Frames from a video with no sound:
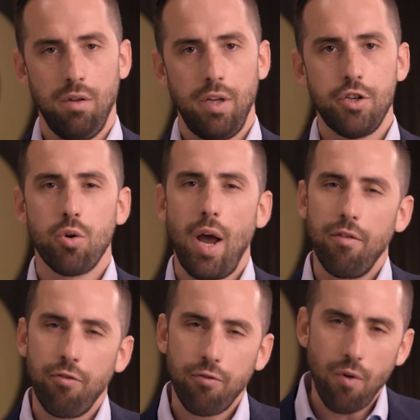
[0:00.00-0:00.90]
They try to
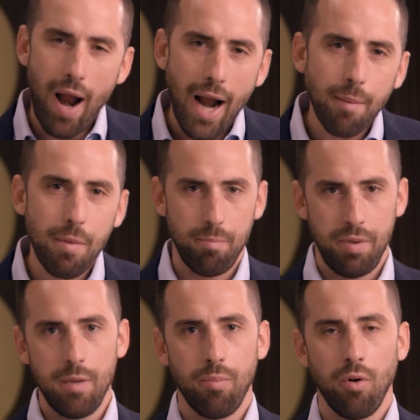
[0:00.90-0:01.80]
fragment
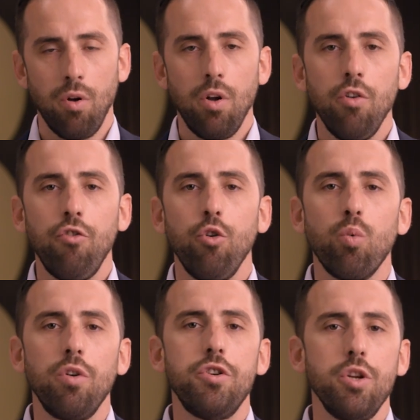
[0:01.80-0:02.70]
people to
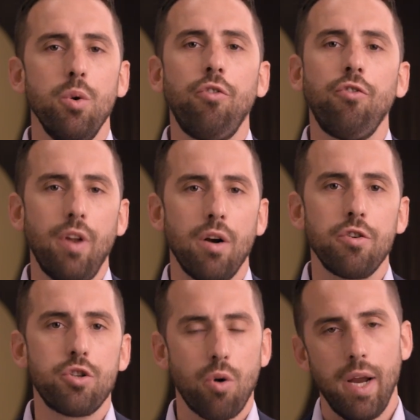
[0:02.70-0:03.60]
reduce their
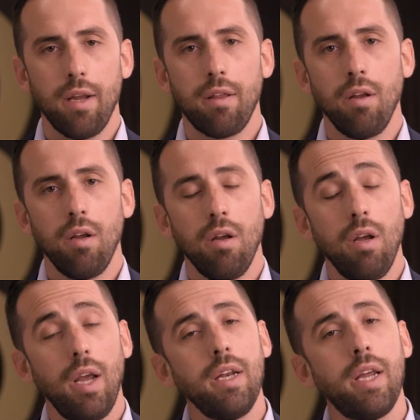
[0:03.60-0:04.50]
strength
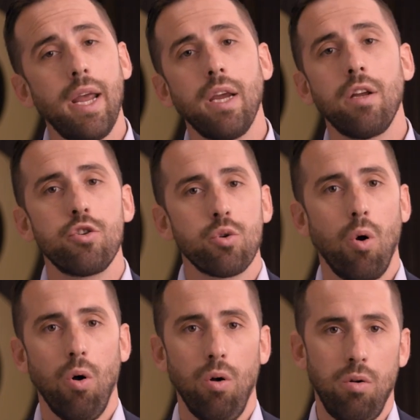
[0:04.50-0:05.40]
and gain
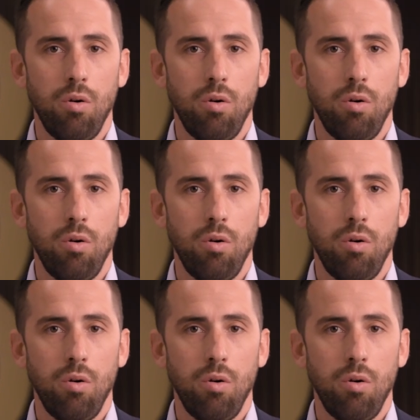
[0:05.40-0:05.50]
control.